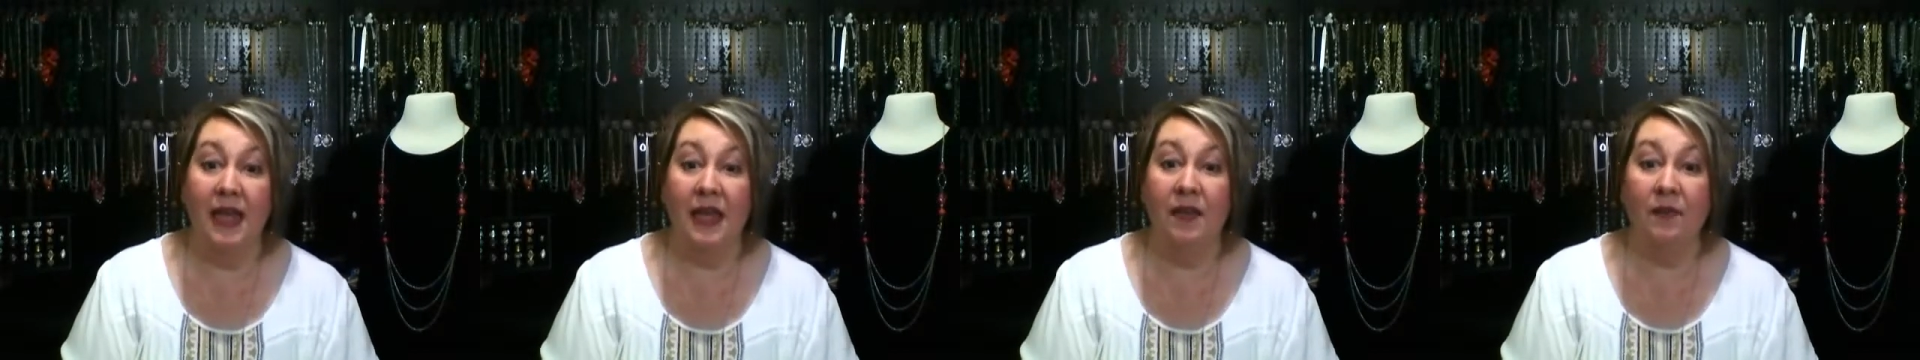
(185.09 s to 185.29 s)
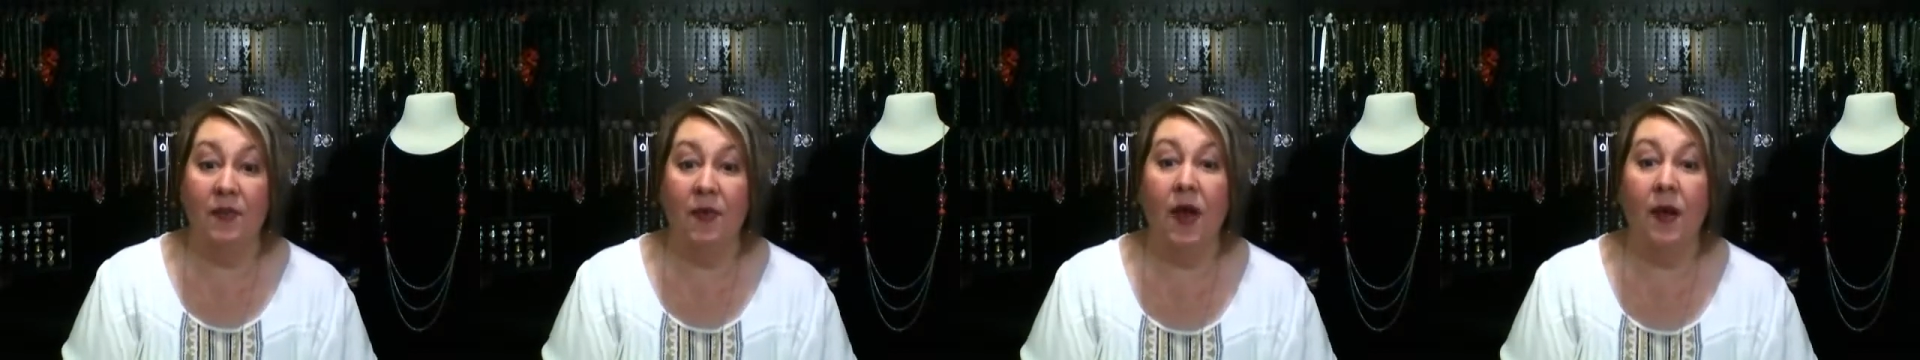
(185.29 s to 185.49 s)

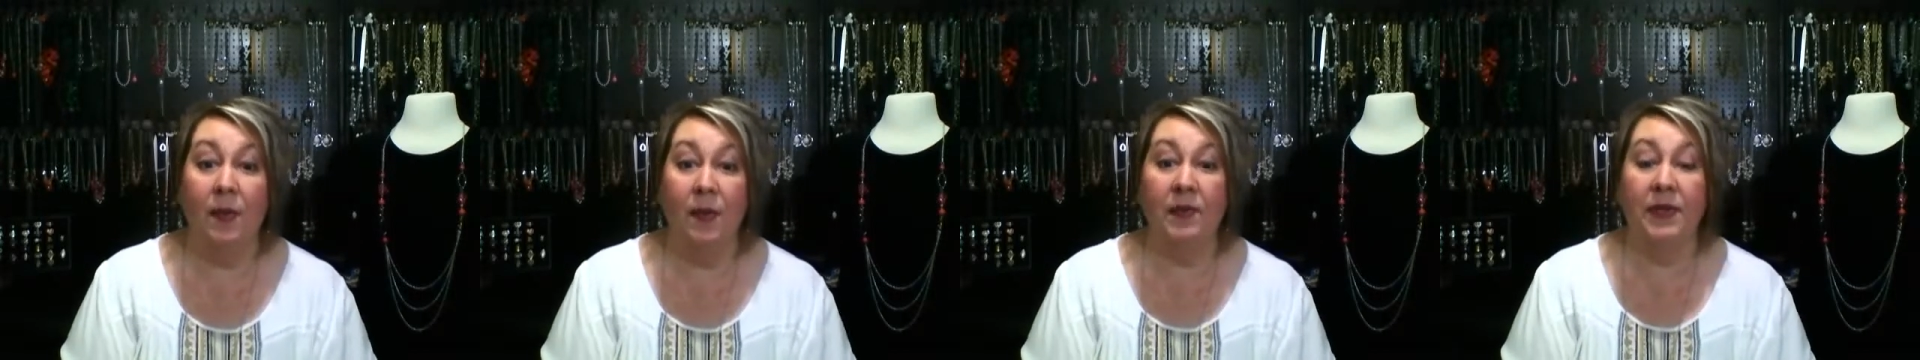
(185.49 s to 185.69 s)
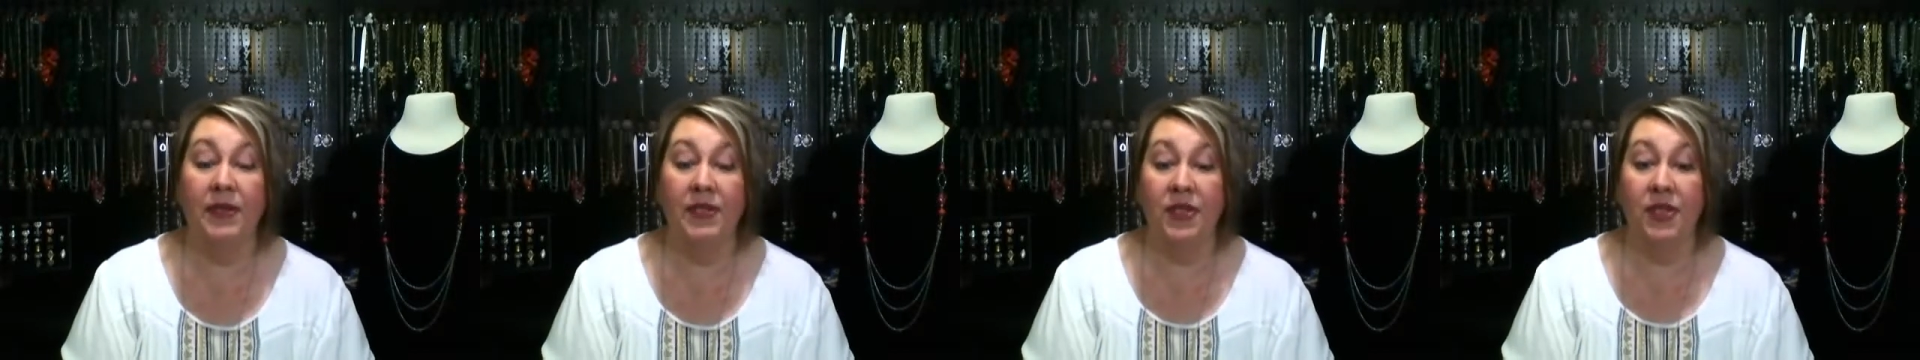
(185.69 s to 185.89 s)
and
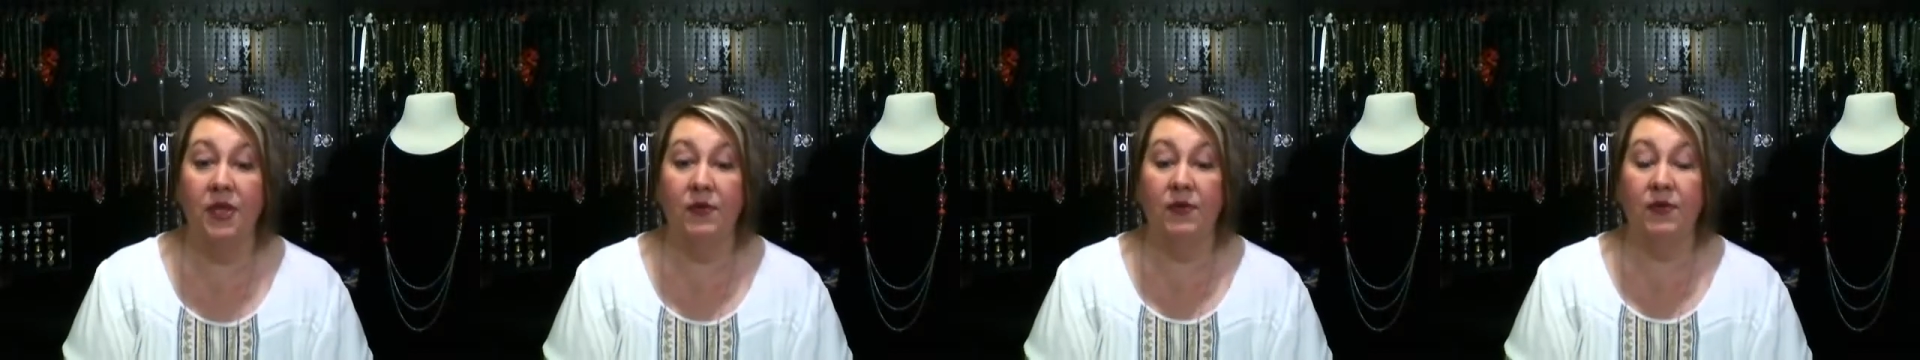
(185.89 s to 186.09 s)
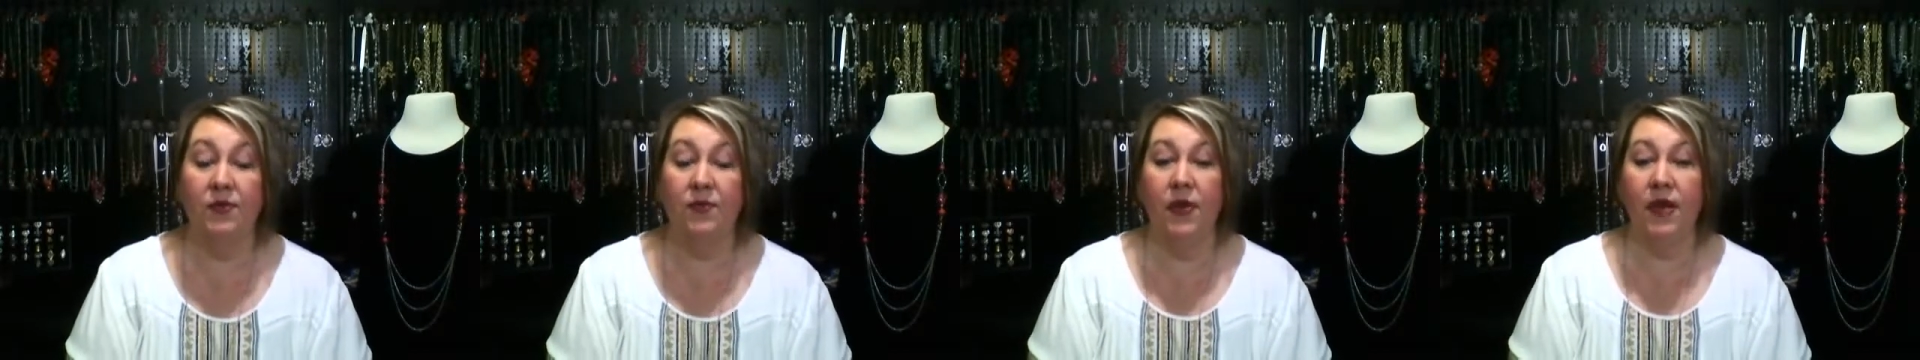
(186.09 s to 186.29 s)
probably to you
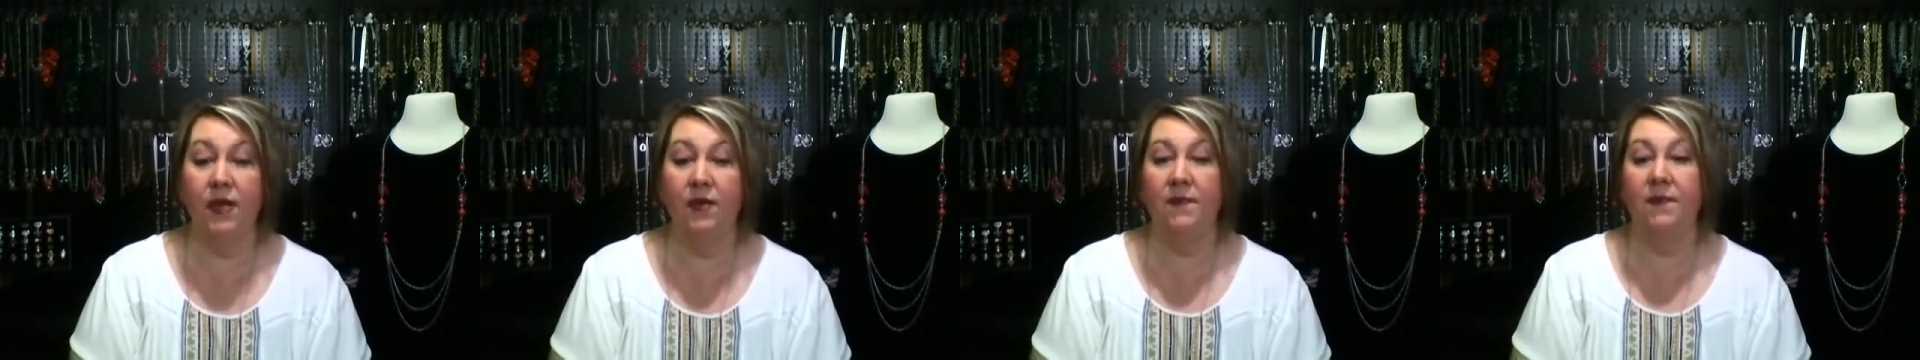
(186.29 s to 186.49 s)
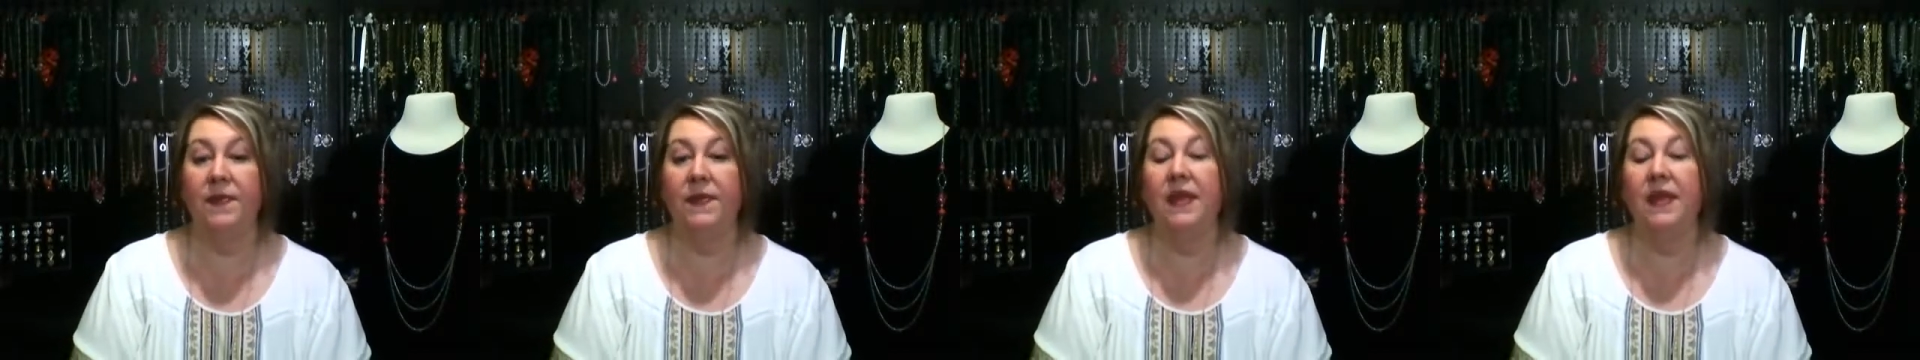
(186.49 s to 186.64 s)
as well.